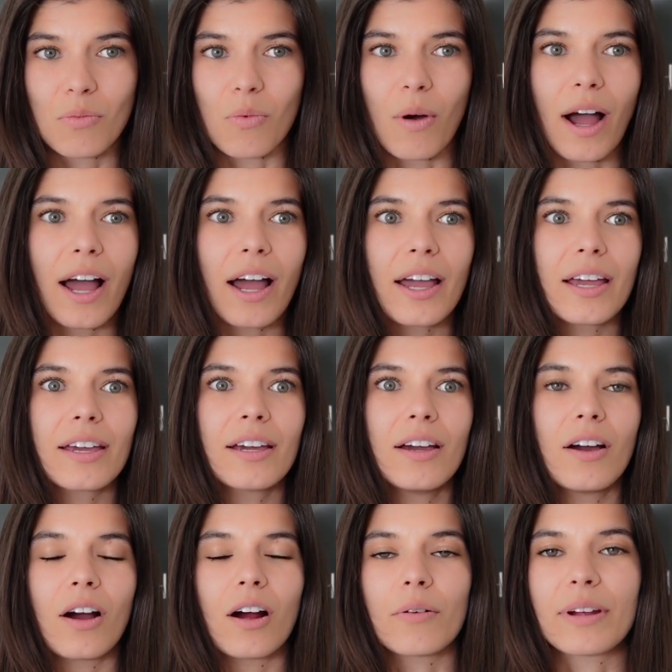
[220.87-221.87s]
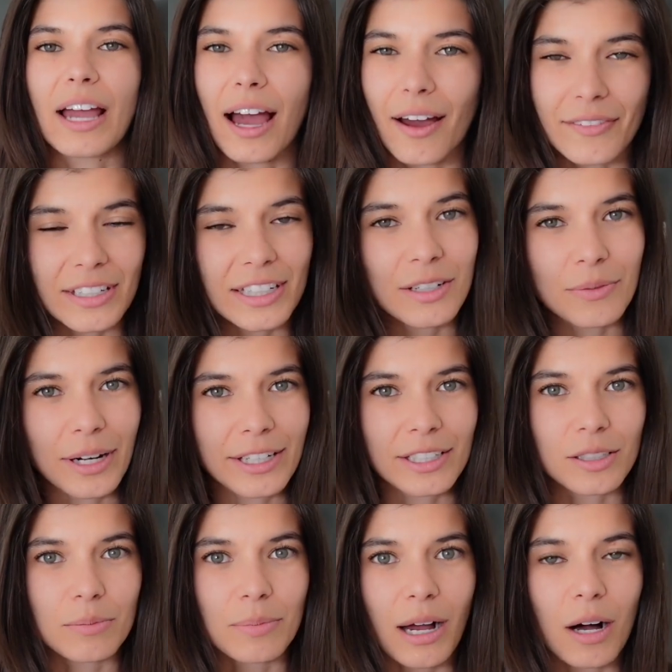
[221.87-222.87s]
Why are we having
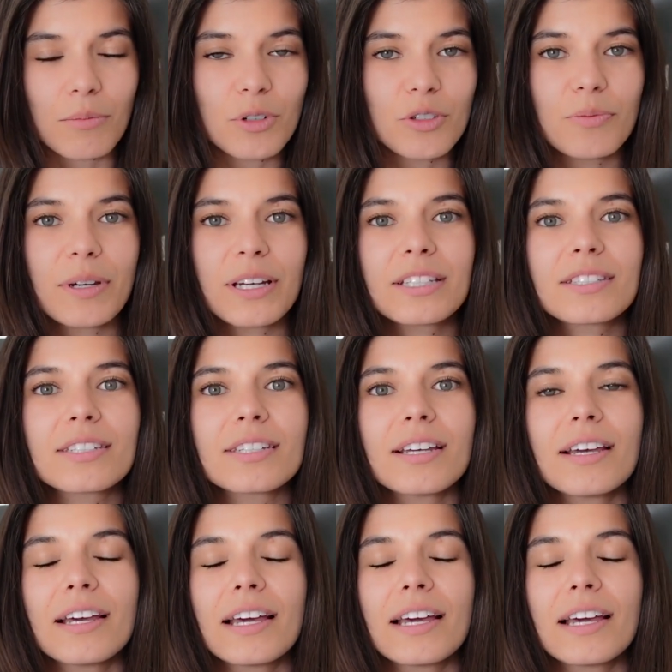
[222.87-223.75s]
irregular bowel movements?